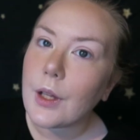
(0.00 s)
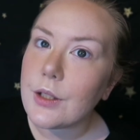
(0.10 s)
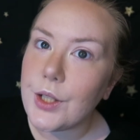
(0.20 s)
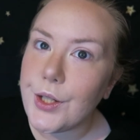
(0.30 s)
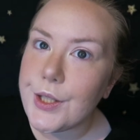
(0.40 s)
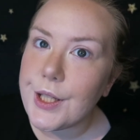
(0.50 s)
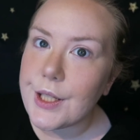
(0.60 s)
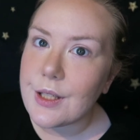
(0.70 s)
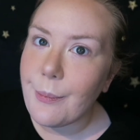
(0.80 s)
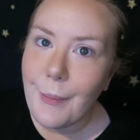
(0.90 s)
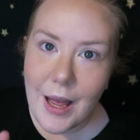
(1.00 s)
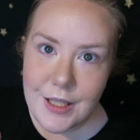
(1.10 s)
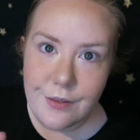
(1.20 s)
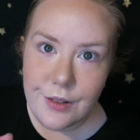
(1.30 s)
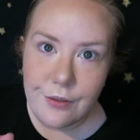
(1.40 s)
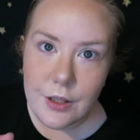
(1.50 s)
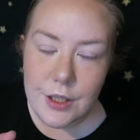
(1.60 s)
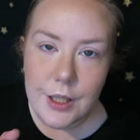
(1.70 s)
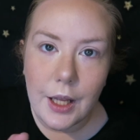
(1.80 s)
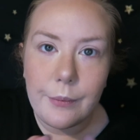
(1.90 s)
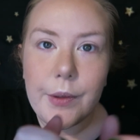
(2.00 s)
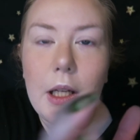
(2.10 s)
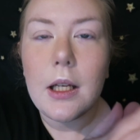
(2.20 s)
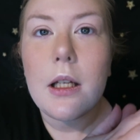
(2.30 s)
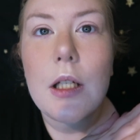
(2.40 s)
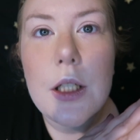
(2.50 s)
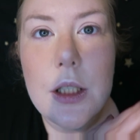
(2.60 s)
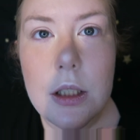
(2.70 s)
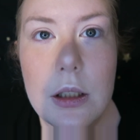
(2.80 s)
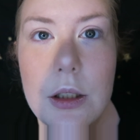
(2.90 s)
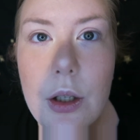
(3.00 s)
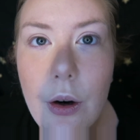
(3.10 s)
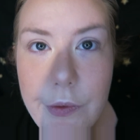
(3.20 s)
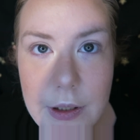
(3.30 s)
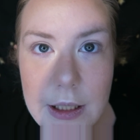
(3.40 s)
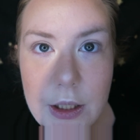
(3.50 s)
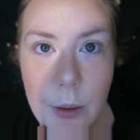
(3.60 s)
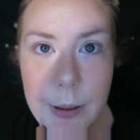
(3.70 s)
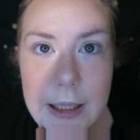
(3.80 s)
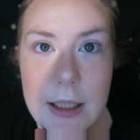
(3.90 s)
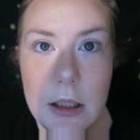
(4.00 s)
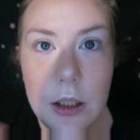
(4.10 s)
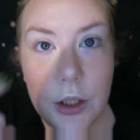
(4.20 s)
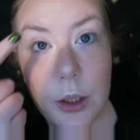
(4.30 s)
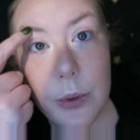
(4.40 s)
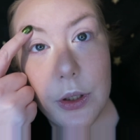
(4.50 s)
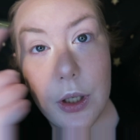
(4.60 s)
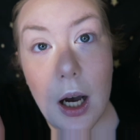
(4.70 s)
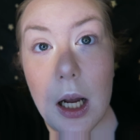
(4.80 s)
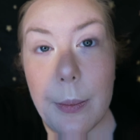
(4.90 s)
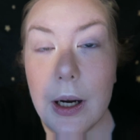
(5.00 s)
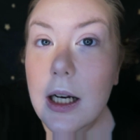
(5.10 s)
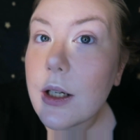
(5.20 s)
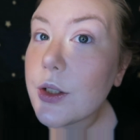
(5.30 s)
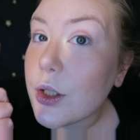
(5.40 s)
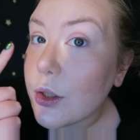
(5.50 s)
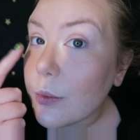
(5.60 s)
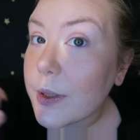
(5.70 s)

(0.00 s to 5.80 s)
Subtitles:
So you can see there's a massive difference there. So obviously to complete this look, you would do your eyebrows, you do